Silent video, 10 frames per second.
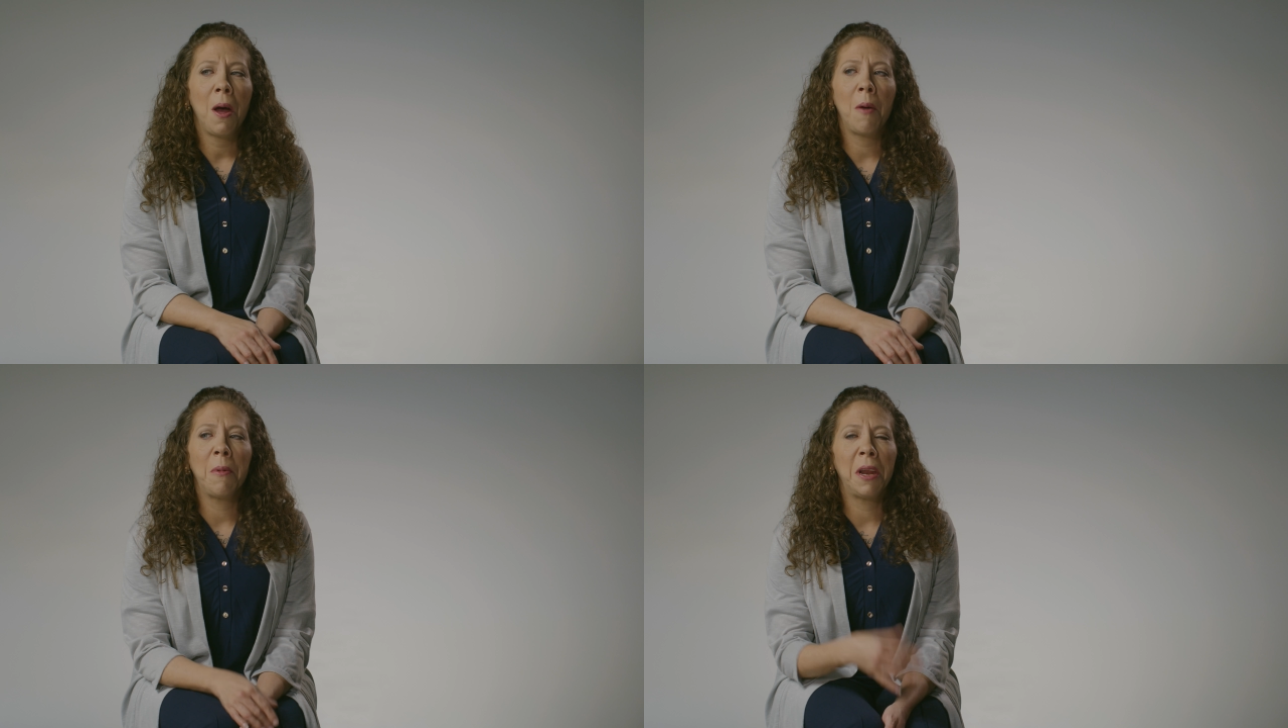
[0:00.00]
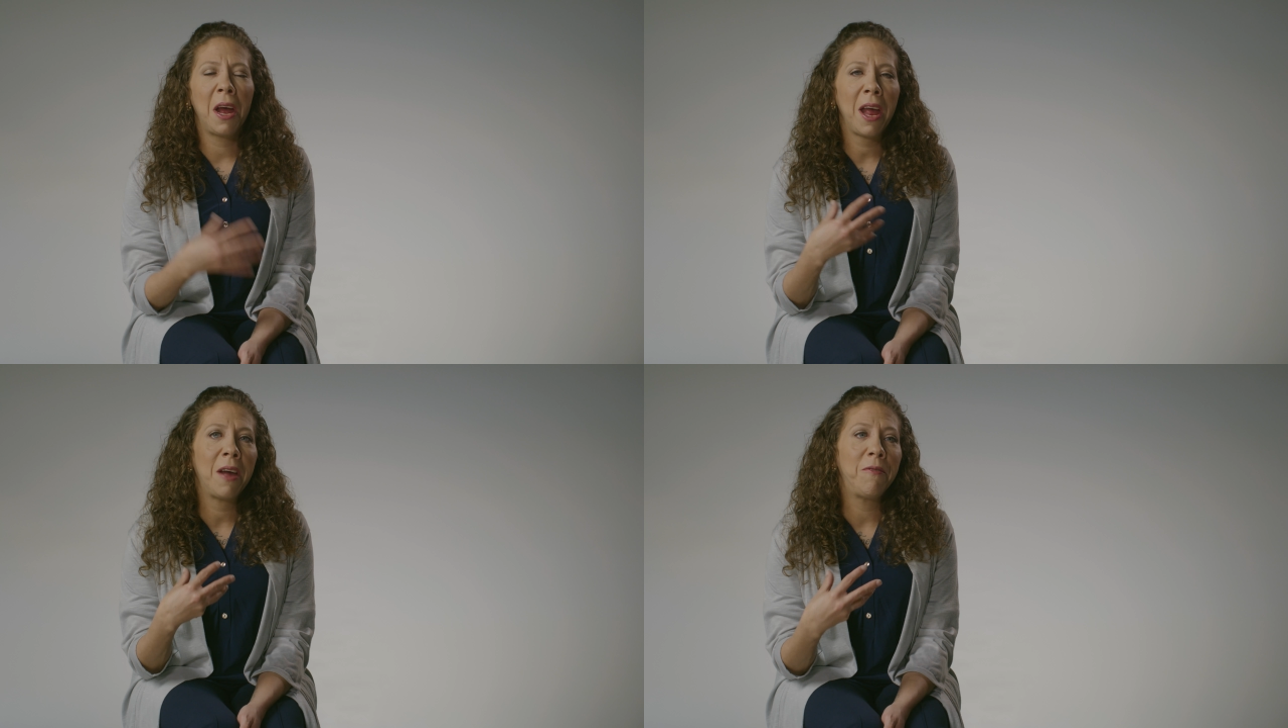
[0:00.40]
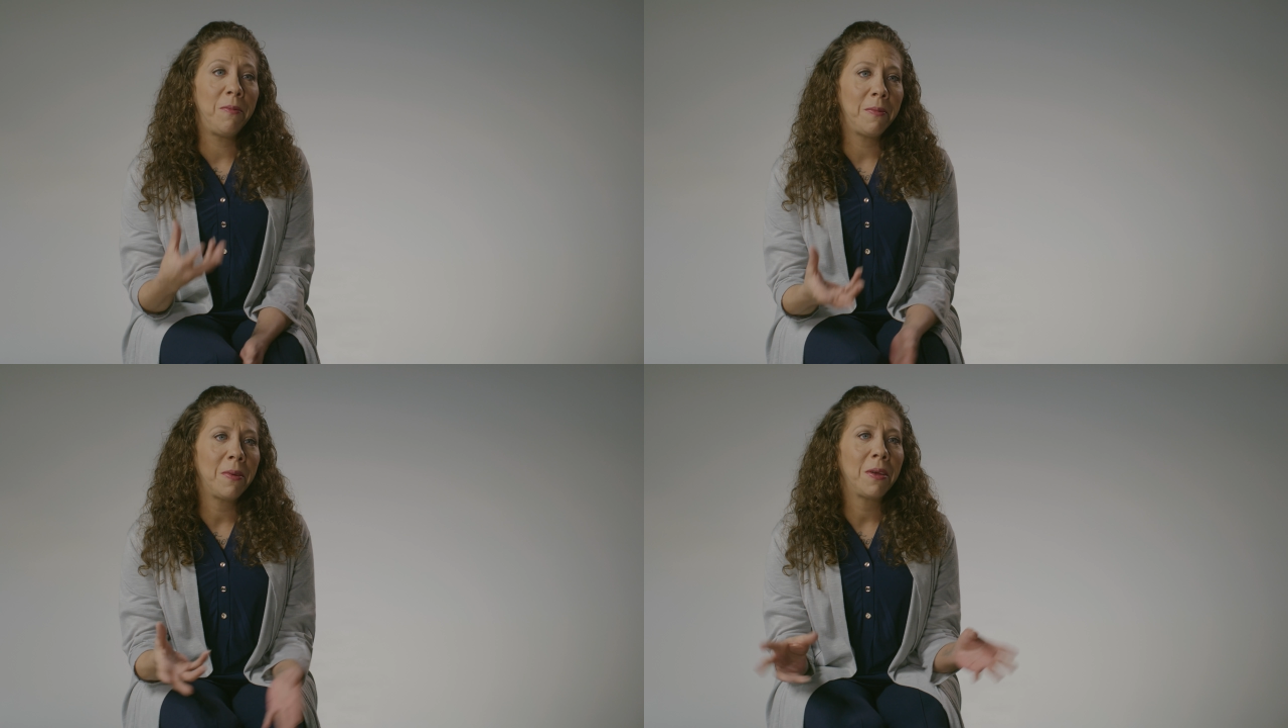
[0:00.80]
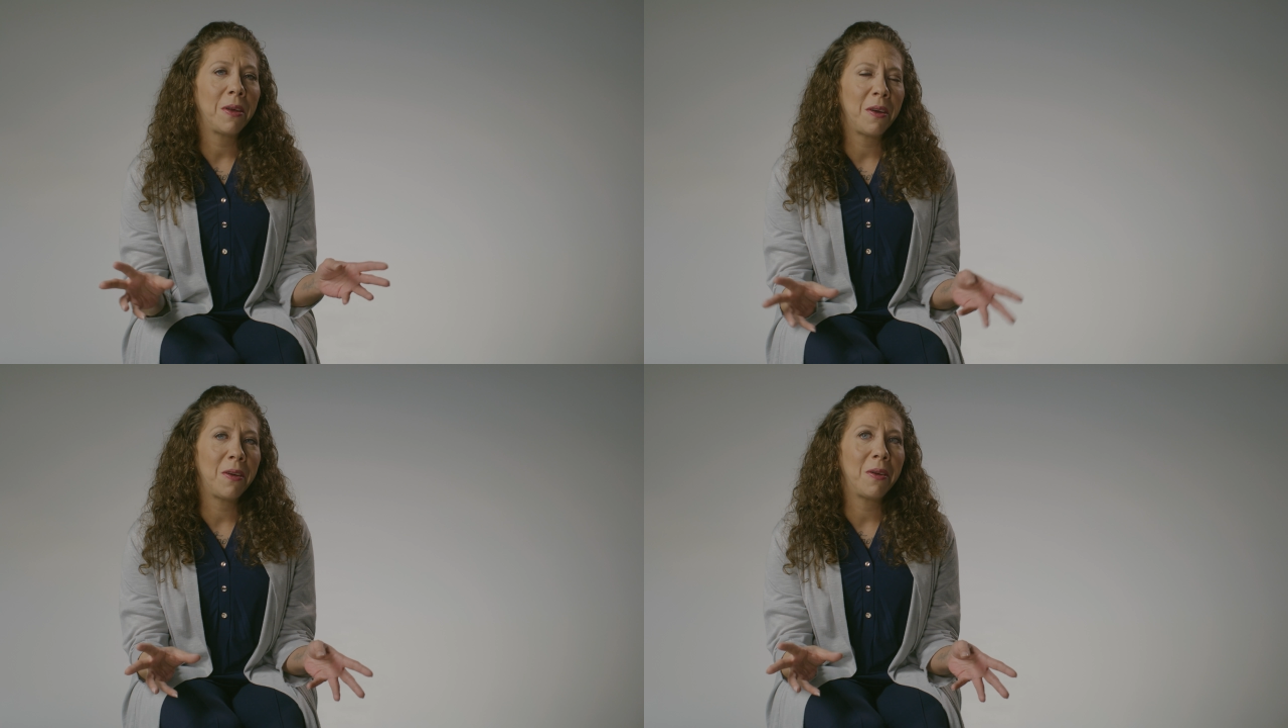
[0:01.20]
I mean, I had
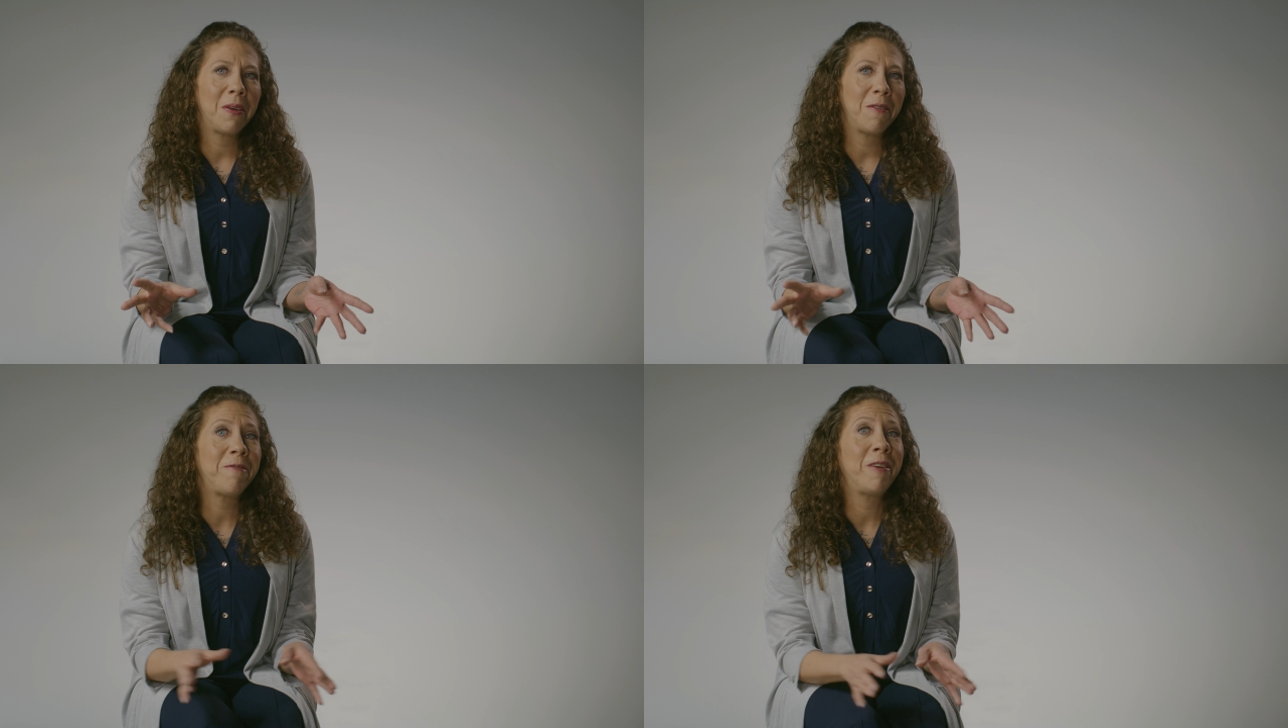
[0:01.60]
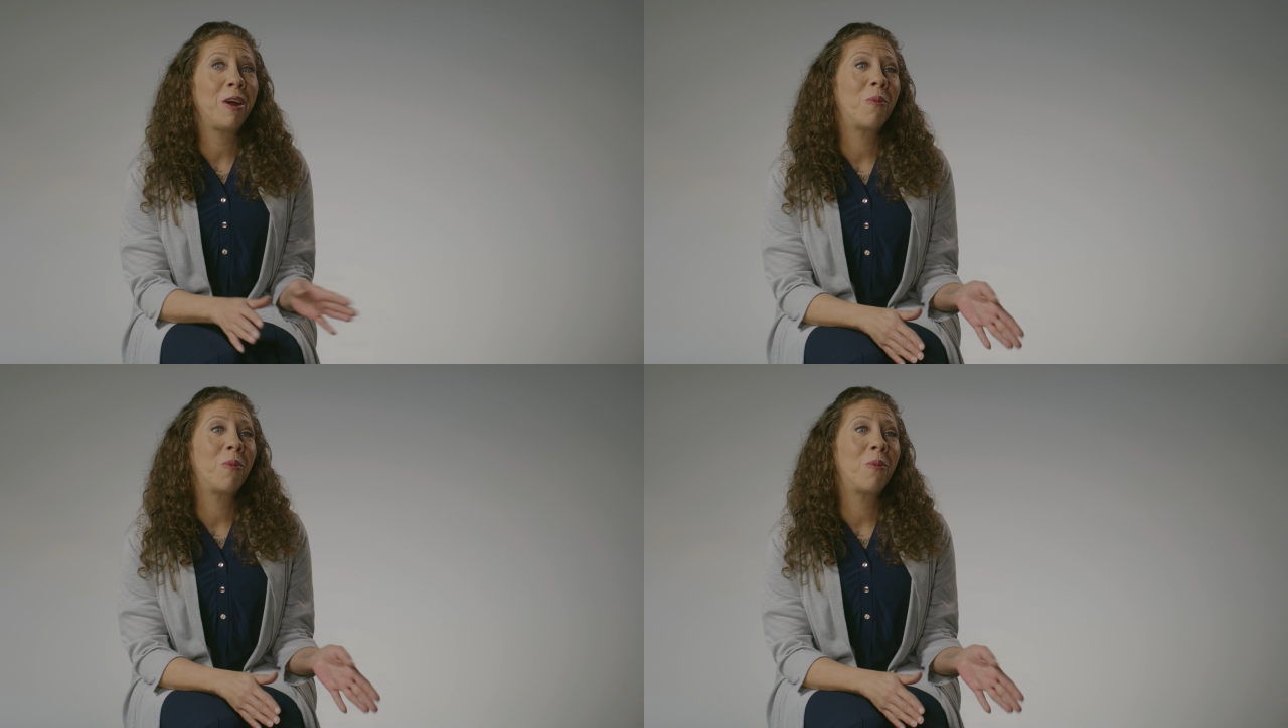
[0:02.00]
fair